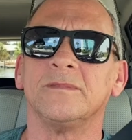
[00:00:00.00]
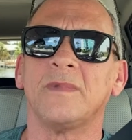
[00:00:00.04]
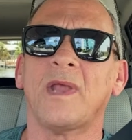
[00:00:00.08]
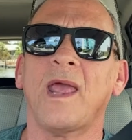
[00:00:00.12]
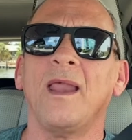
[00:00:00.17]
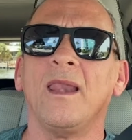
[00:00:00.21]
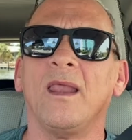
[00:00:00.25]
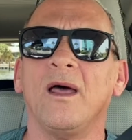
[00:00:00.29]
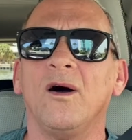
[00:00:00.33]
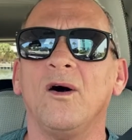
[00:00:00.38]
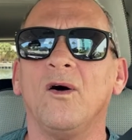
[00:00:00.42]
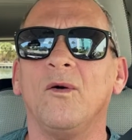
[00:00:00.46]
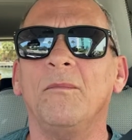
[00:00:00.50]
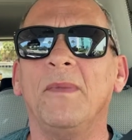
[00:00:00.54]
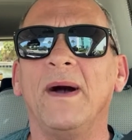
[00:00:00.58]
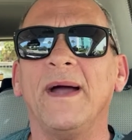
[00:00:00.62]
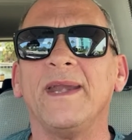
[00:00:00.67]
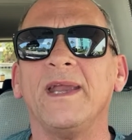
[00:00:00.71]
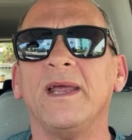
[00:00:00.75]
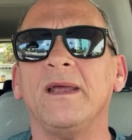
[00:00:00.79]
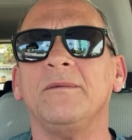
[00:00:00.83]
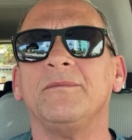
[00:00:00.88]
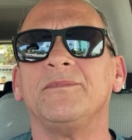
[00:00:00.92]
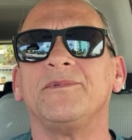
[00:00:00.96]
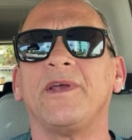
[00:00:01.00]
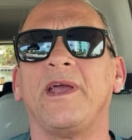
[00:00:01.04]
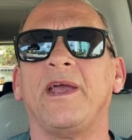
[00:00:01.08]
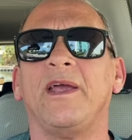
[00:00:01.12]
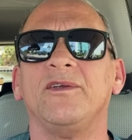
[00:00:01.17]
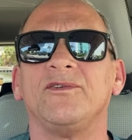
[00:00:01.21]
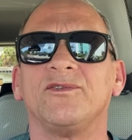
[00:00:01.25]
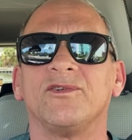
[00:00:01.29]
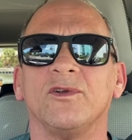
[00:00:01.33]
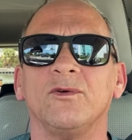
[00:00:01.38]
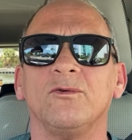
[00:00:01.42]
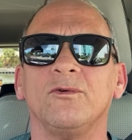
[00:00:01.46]
Hello, my name is
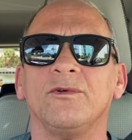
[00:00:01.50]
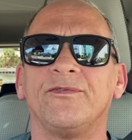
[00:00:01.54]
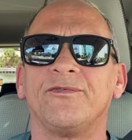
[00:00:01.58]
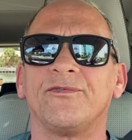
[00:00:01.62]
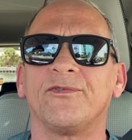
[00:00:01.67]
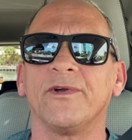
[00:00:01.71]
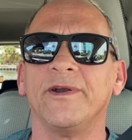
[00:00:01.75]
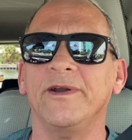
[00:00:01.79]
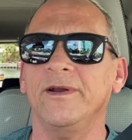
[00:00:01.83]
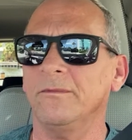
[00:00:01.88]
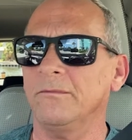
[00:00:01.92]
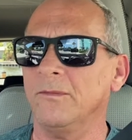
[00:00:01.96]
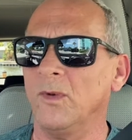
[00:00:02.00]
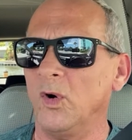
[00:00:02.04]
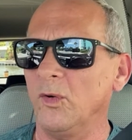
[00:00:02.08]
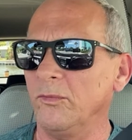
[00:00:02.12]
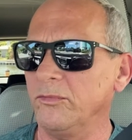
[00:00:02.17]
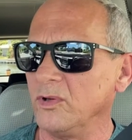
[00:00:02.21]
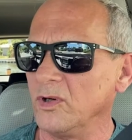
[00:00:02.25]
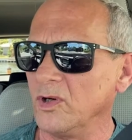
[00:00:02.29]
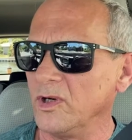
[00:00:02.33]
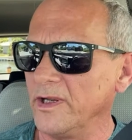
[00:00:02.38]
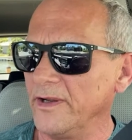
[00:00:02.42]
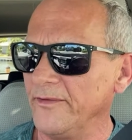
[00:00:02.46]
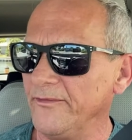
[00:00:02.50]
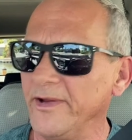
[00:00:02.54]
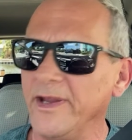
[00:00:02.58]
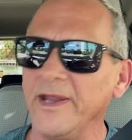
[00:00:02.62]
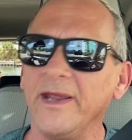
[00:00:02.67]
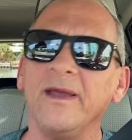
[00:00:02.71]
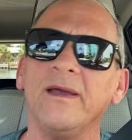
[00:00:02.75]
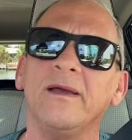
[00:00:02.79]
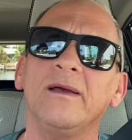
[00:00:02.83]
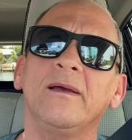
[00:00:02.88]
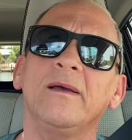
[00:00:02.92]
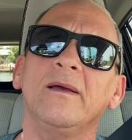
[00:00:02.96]
Angela with Freedom Mobile Living,